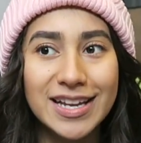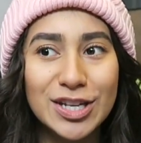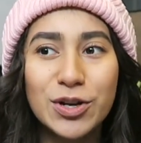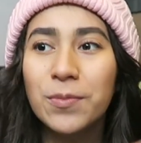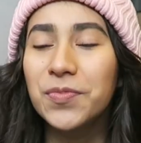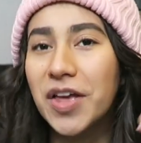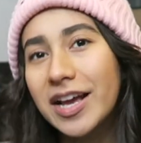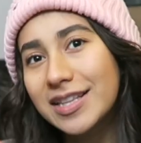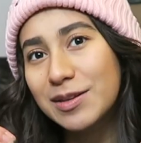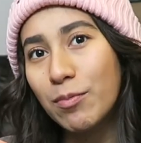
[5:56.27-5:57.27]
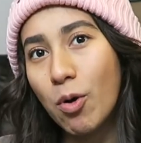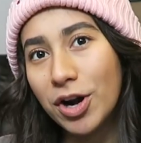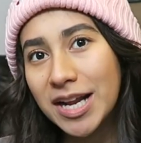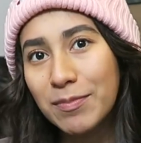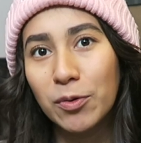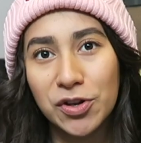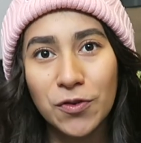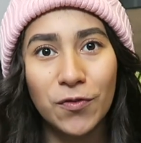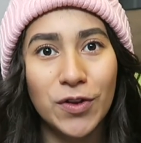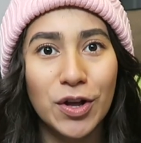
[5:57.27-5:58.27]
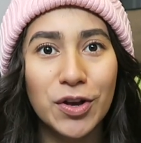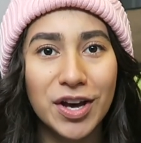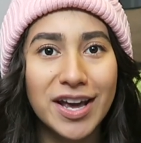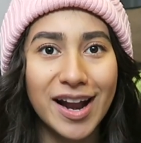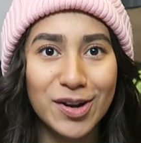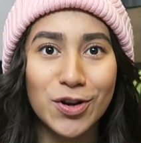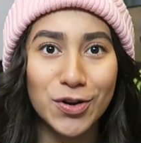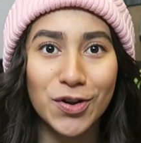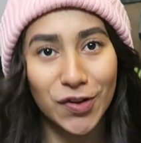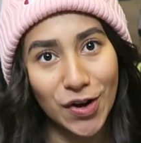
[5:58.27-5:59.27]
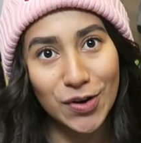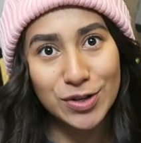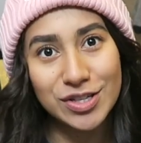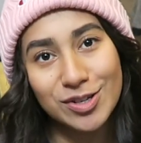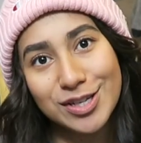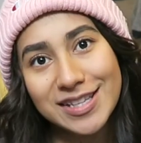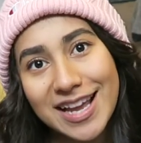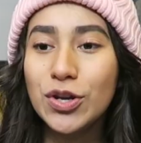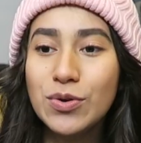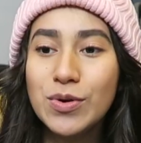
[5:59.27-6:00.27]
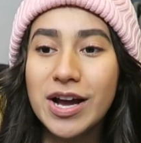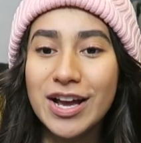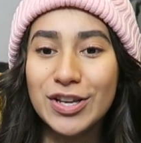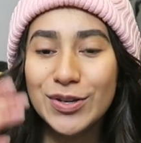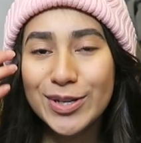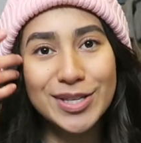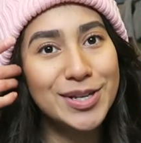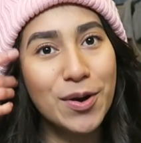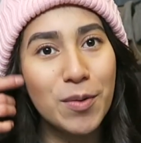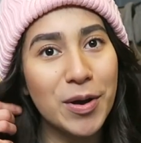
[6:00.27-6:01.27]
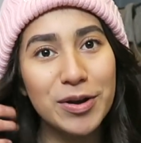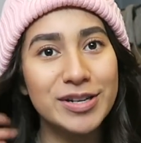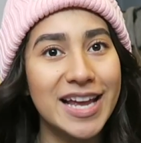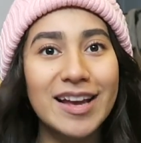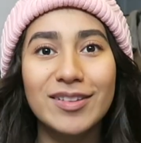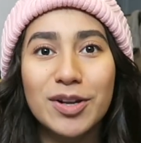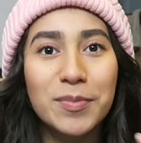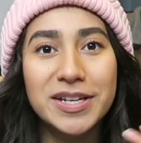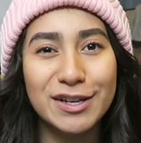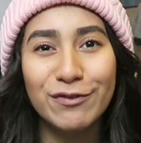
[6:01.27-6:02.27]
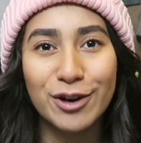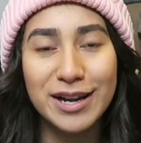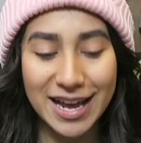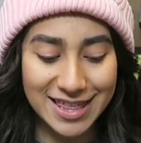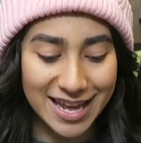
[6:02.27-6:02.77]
you don't think it's important, but when you feel good under your clothes, you're just, you just go about your day a little bit different, I